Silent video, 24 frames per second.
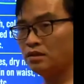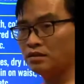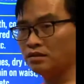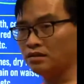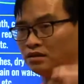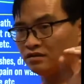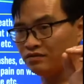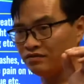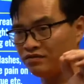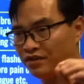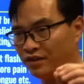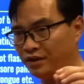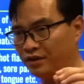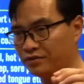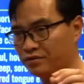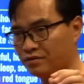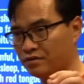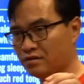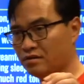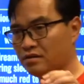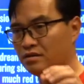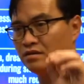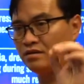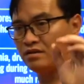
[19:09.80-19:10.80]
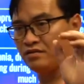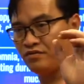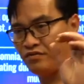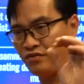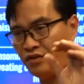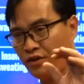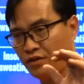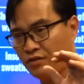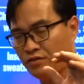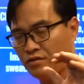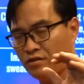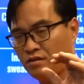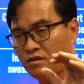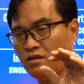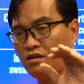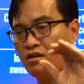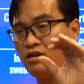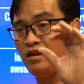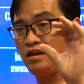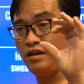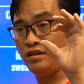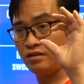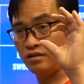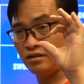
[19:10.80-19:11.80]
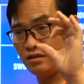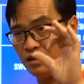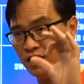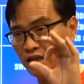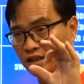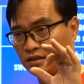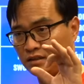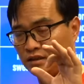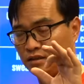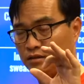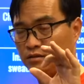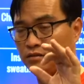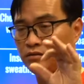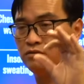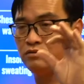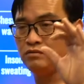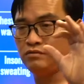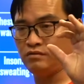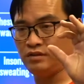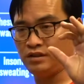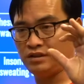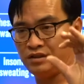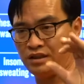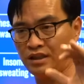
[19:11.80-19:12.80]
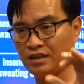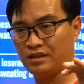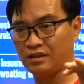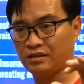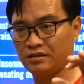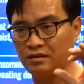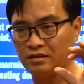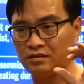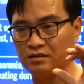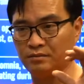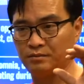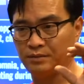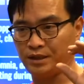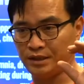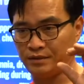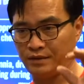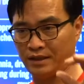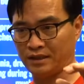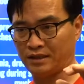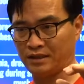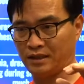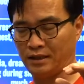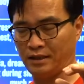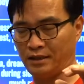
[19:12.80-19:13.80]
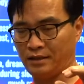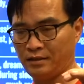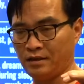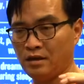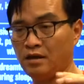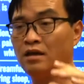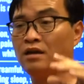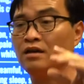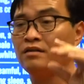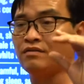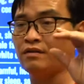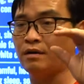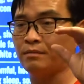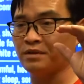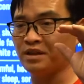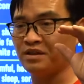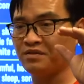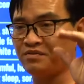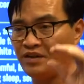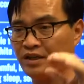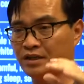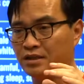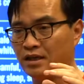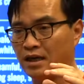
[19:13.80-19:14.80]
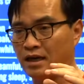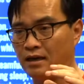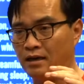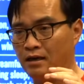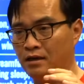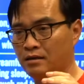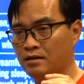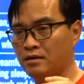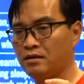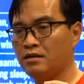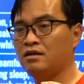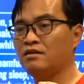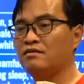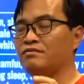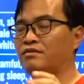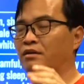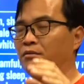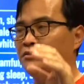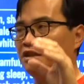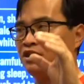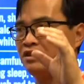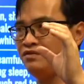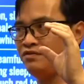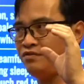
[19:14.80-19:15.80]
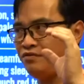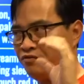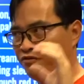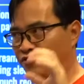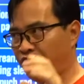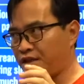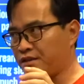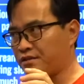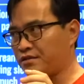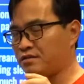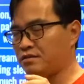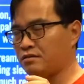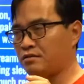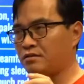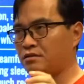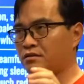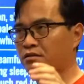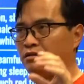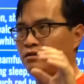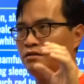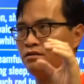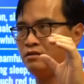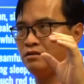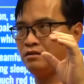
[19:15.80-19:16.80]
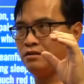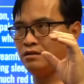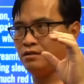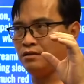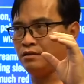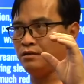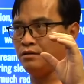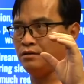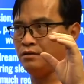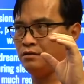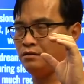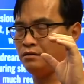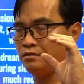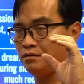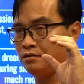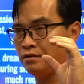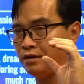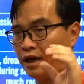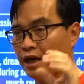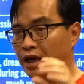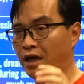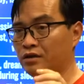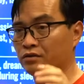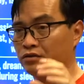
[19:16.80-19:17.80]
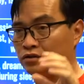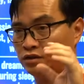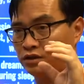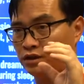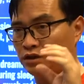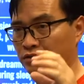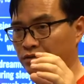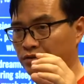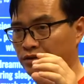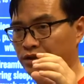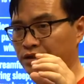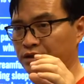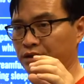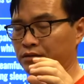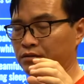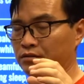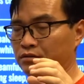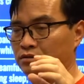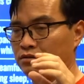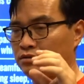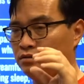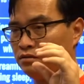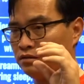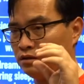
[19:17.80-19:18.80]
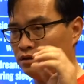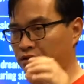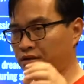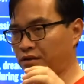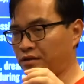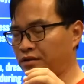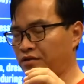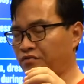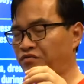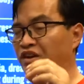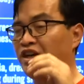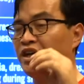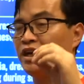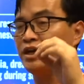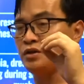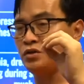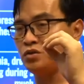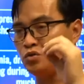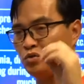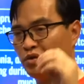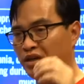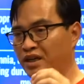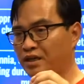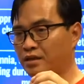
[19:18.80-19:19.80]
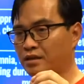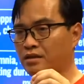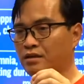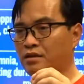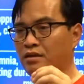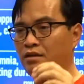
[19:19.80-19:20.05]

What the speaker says: the face. The face is connected with HS system directly. From the face color, from the face health situation, we can read